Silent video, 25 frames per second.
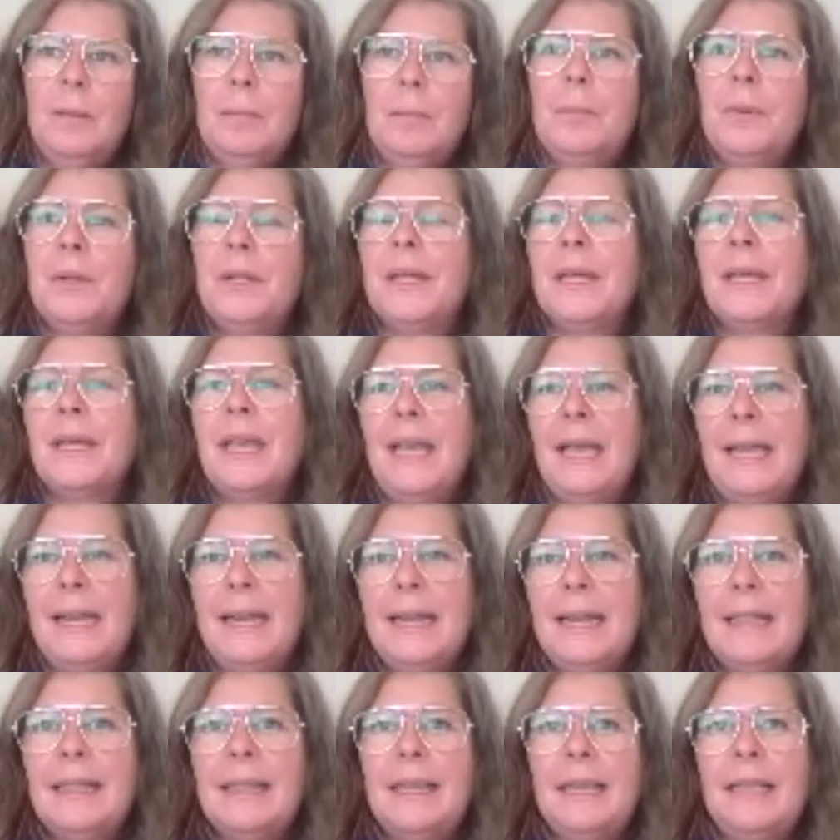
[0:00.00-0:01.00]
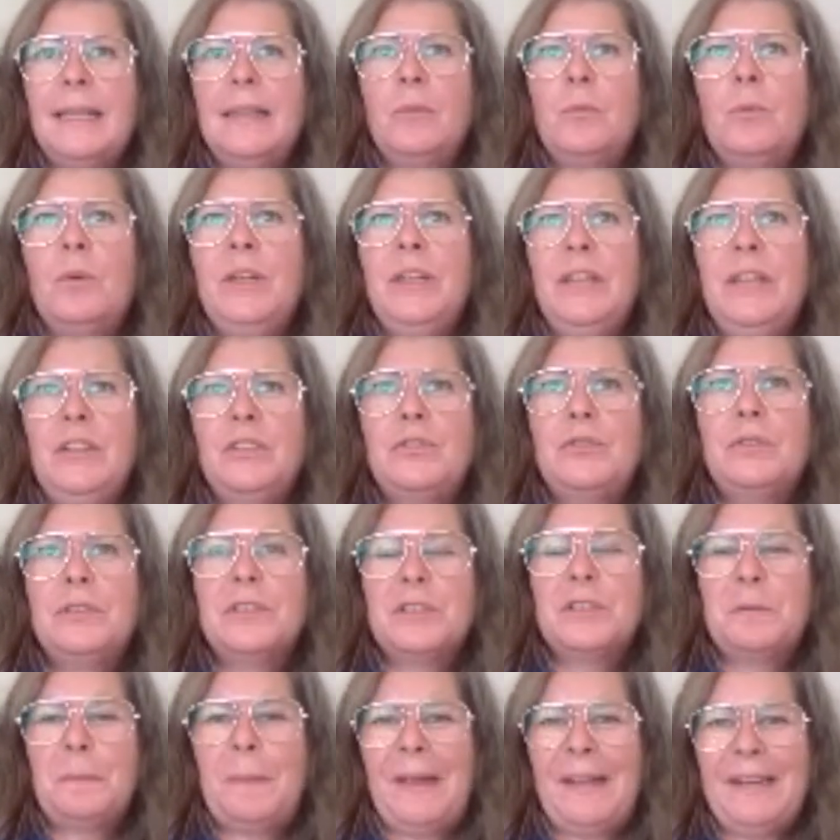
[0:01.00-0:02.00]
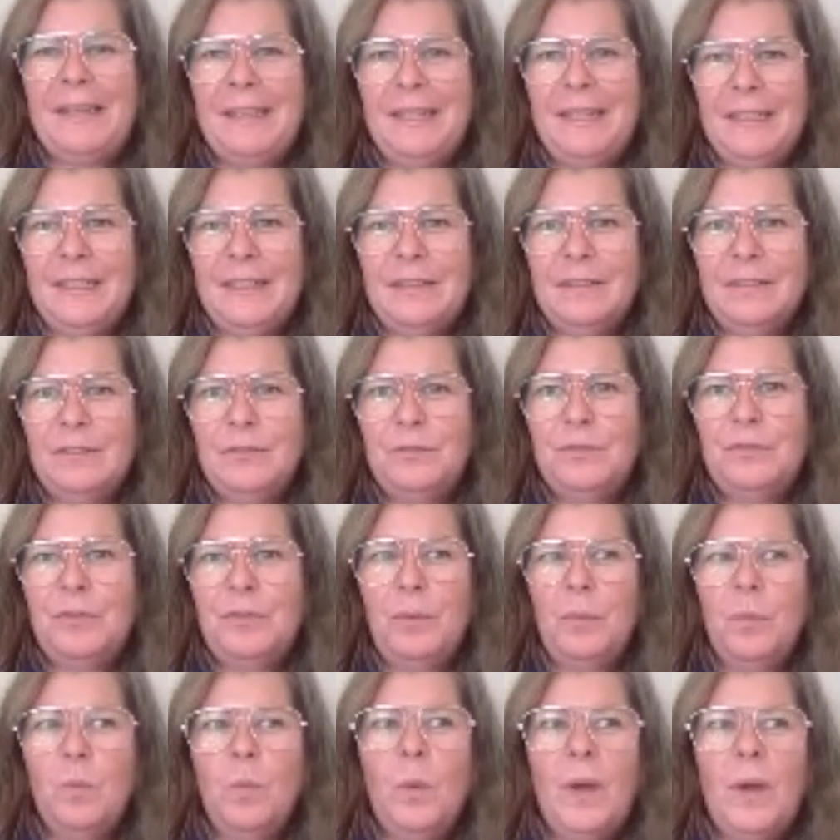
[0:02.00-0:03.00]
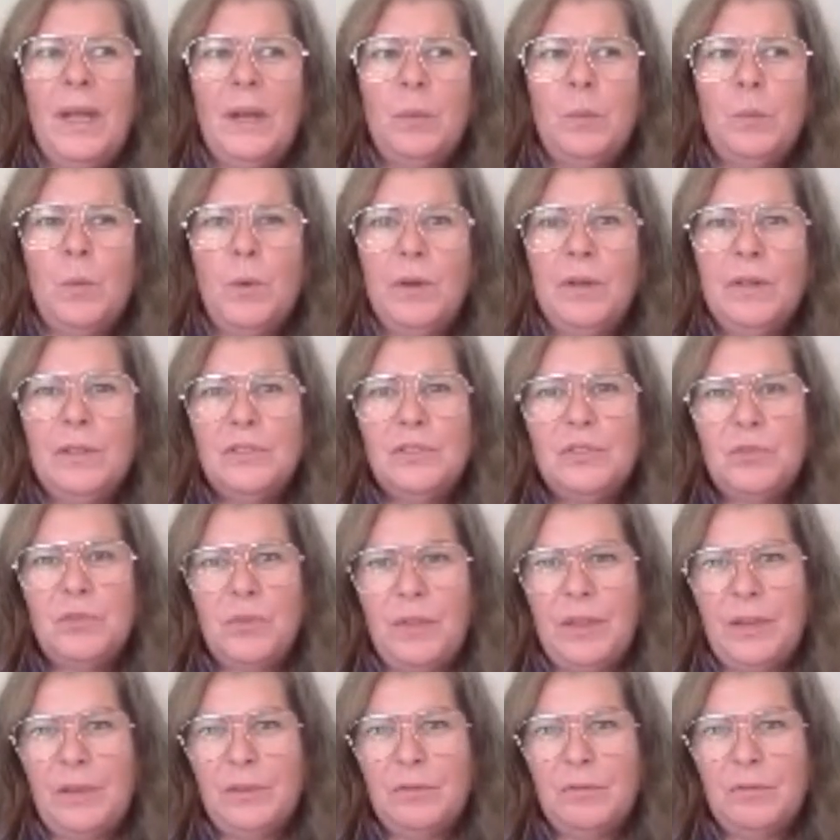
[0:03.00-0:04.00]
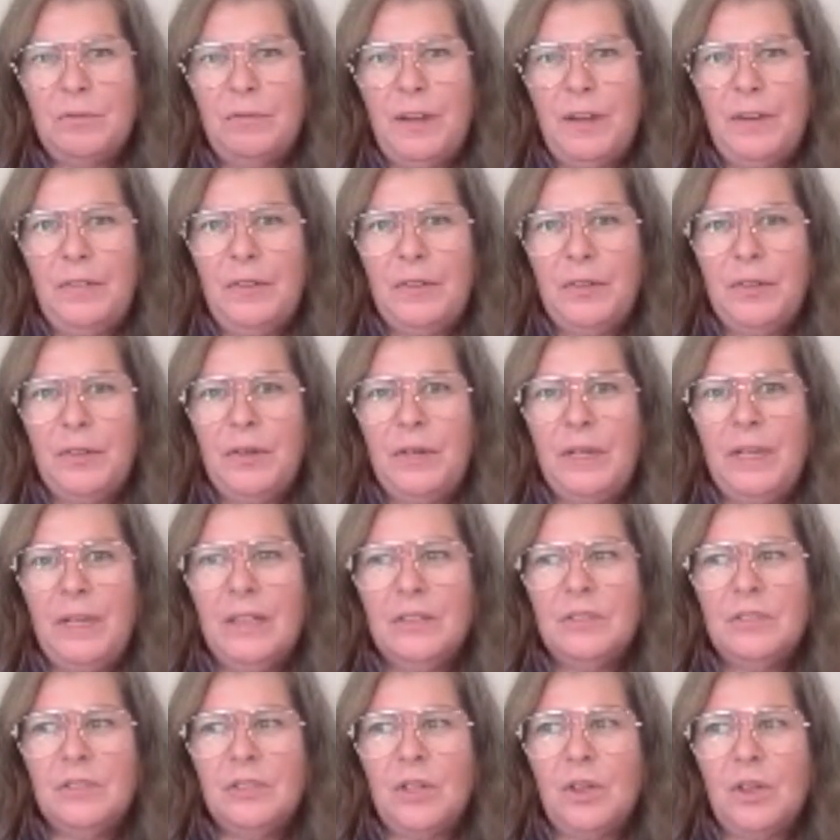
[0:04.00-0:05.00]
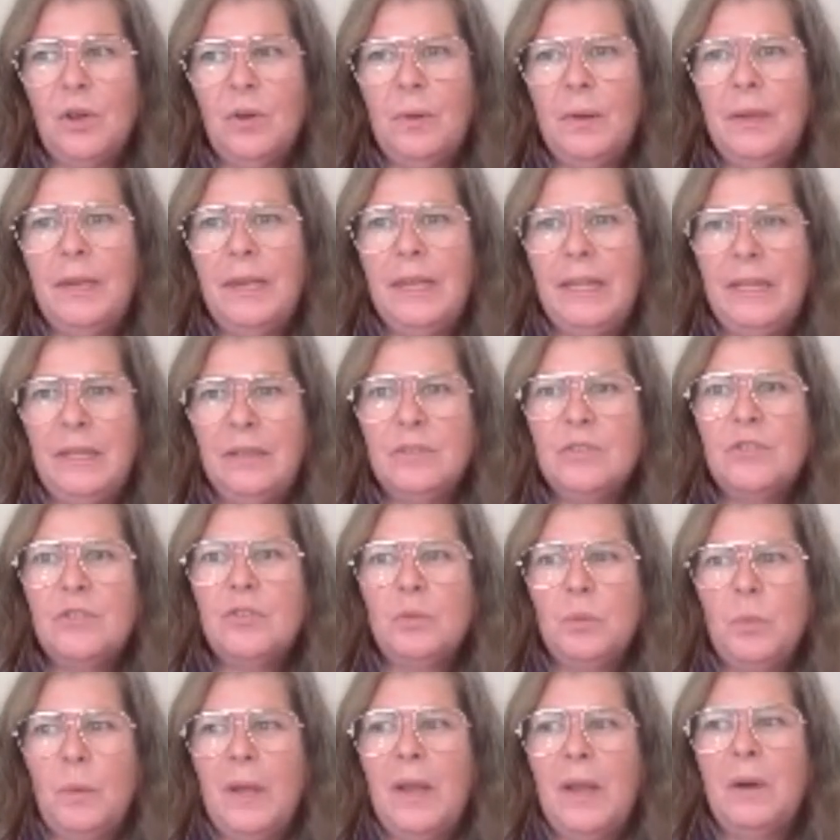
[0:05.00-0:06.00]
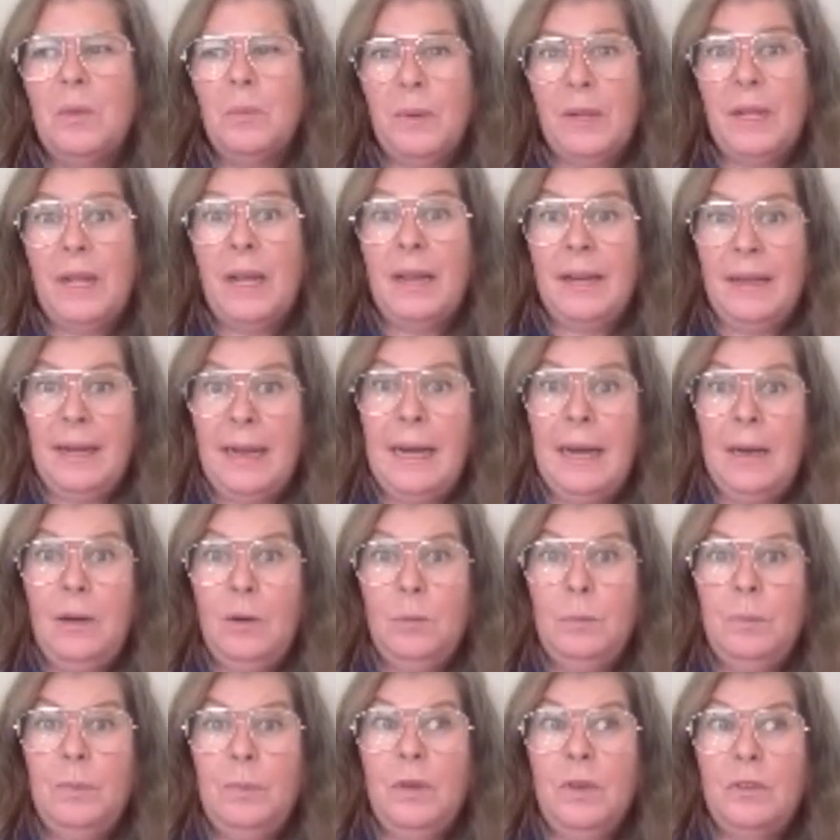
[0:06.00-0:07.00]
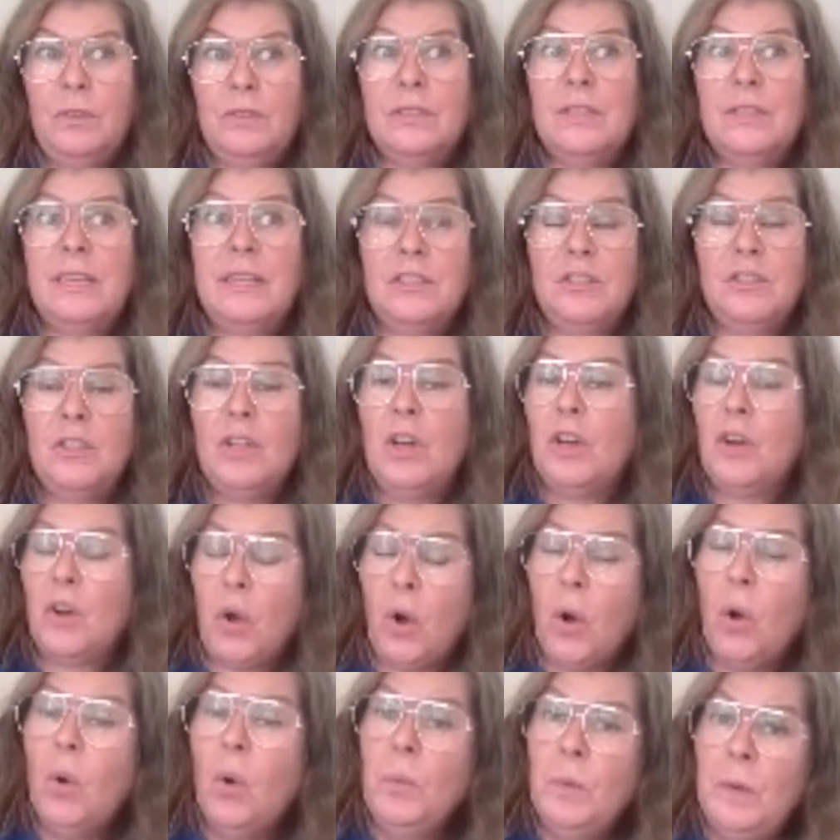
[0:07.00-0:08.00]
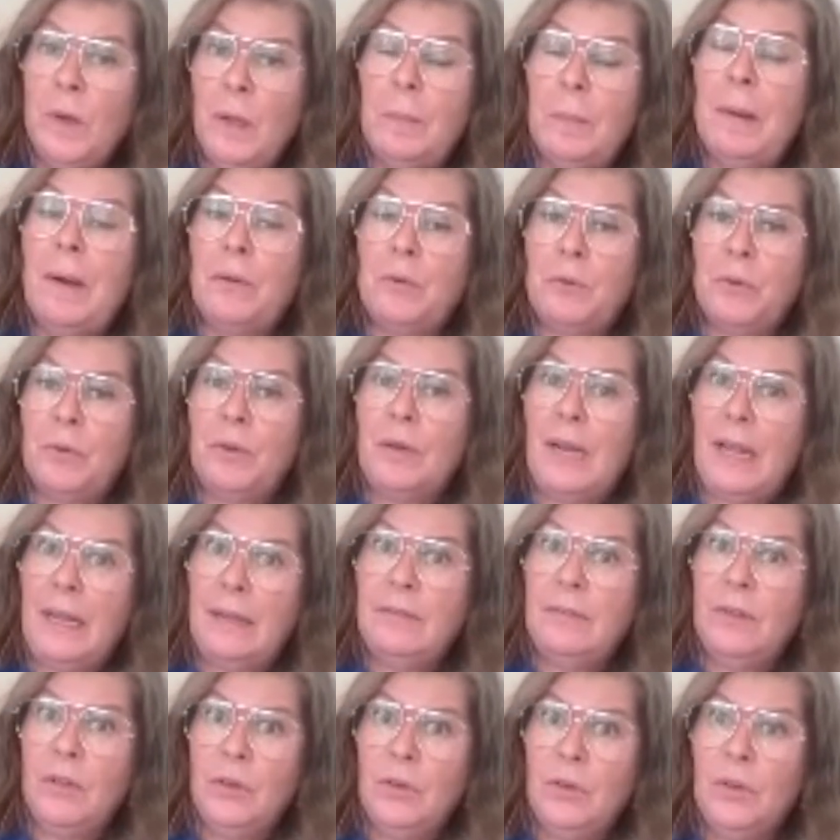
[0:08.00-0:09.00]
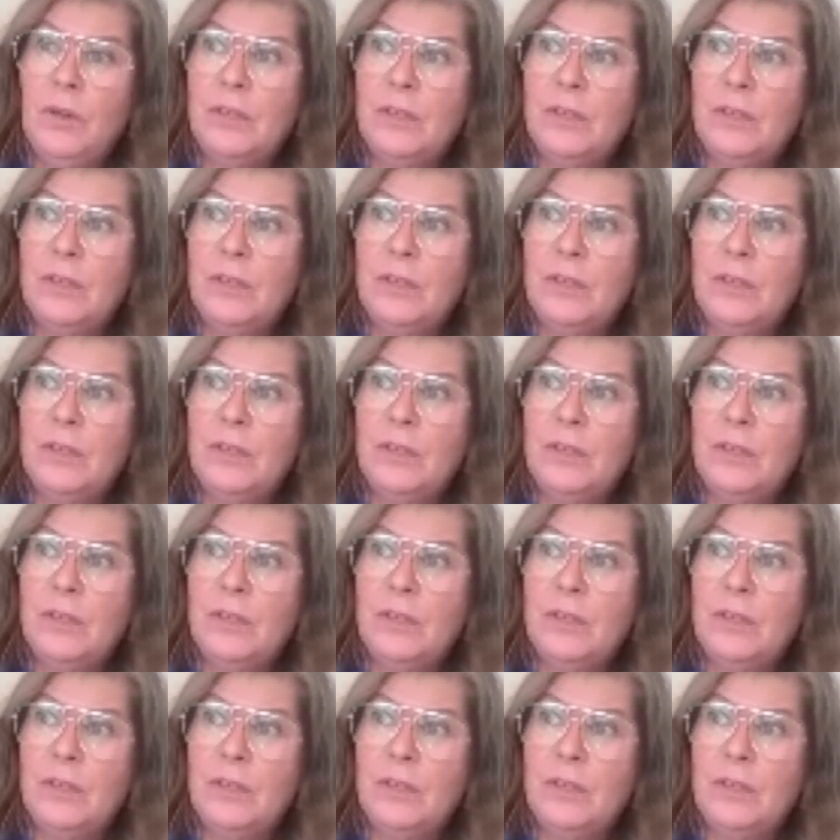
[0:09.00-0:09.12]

But again, I think we need to expand it from where it was 2,500 years ago and into where we are now, because it's not only about your livelihood.